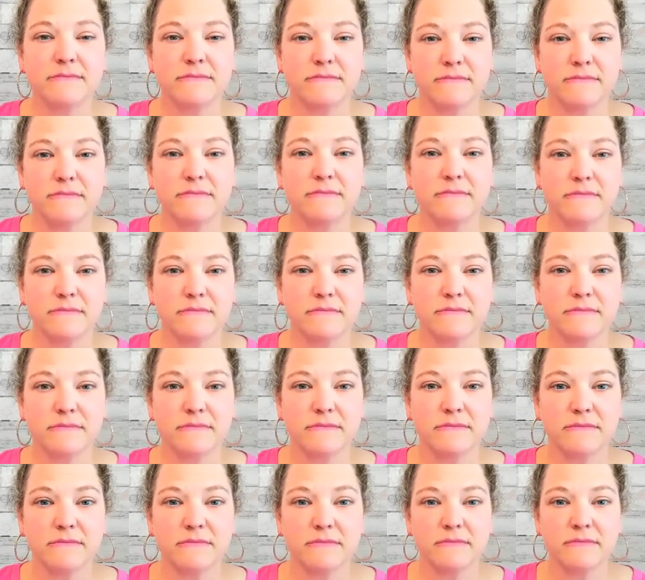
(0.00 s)

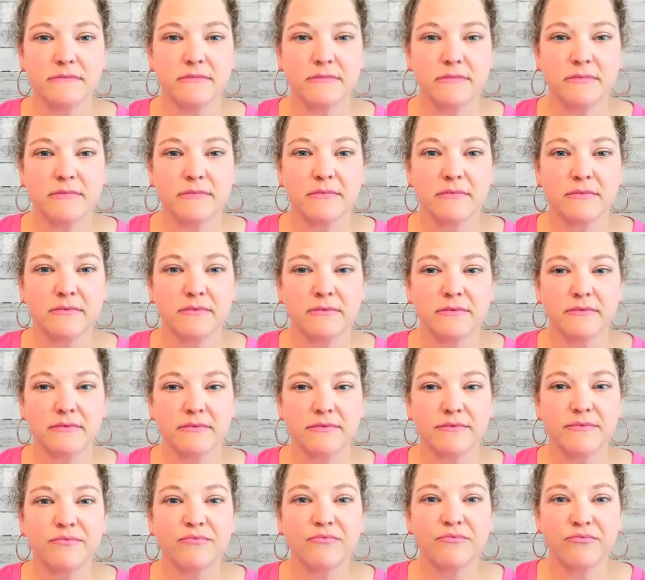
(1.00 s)

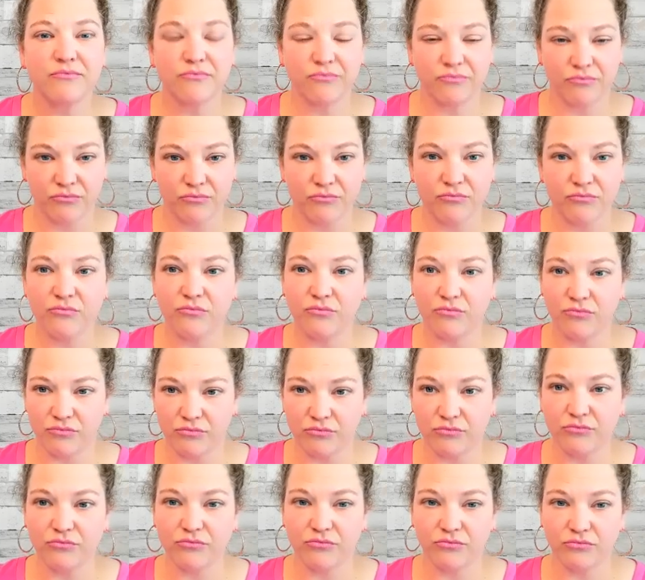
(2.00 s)

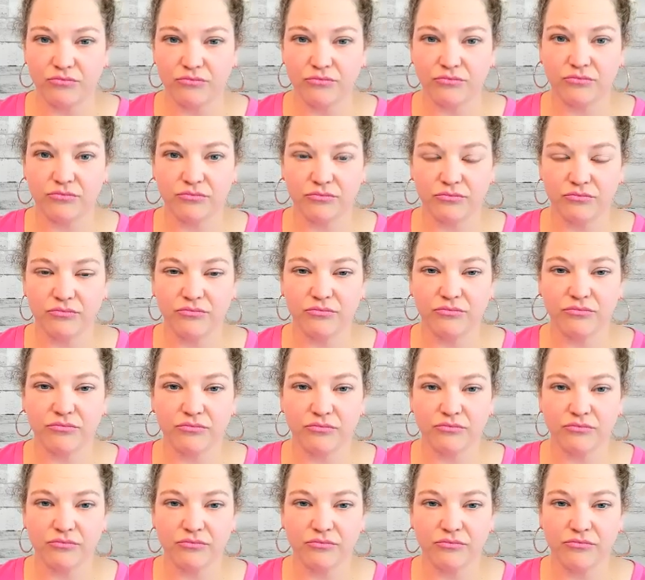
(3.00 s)

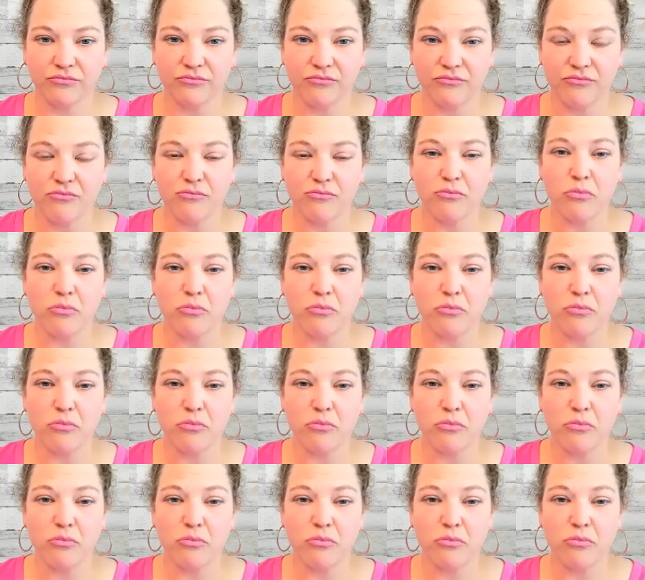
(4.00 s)
The person shown says nothing.